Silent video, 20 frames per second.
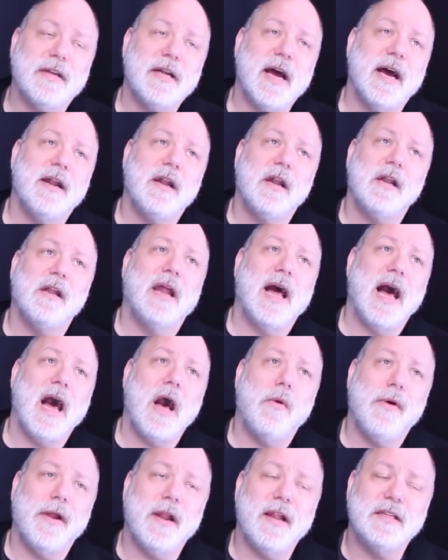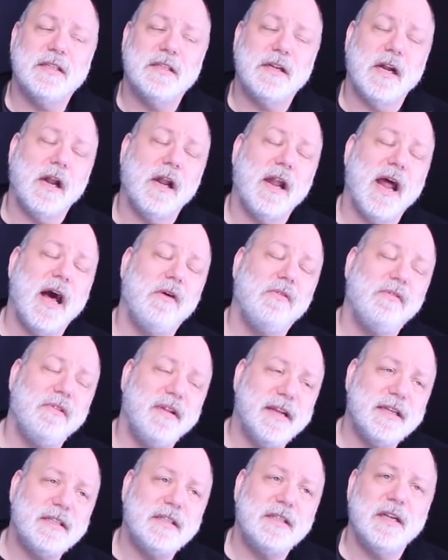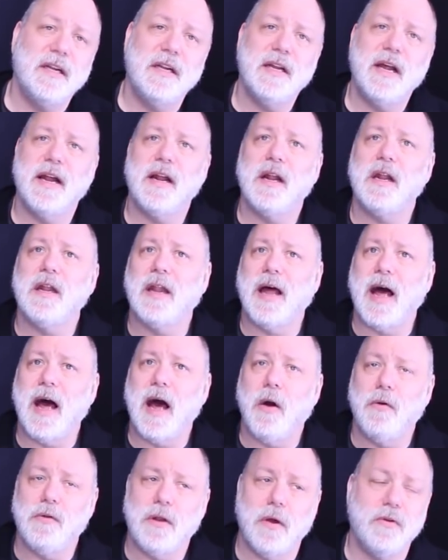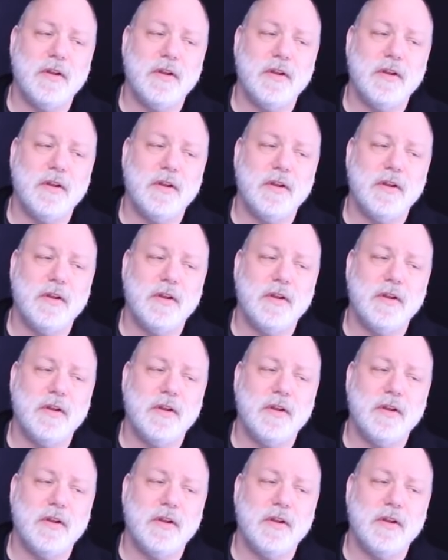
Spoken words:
and allow it. Listen and allow.